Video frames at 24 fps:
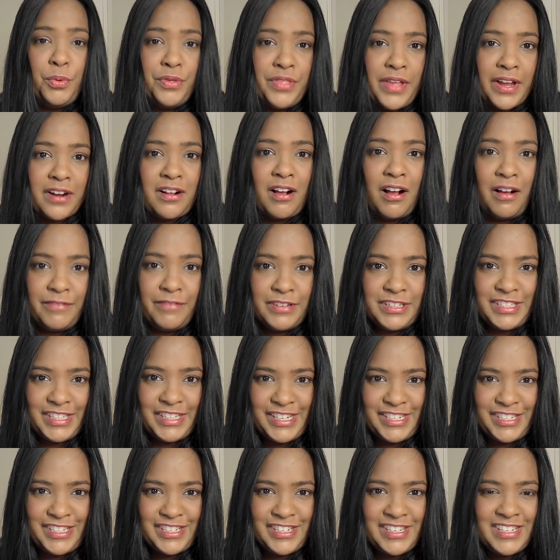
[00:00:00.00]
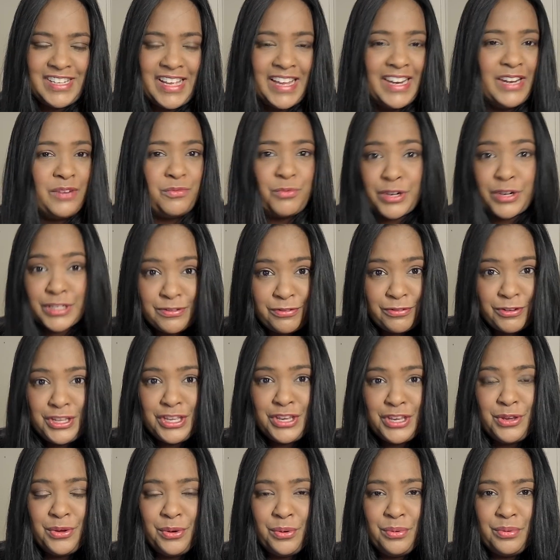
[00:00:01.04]
that conversation, and it worked for
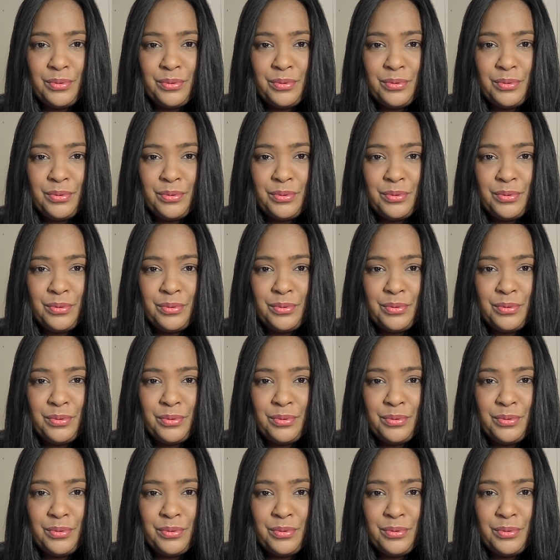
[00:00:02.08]
you.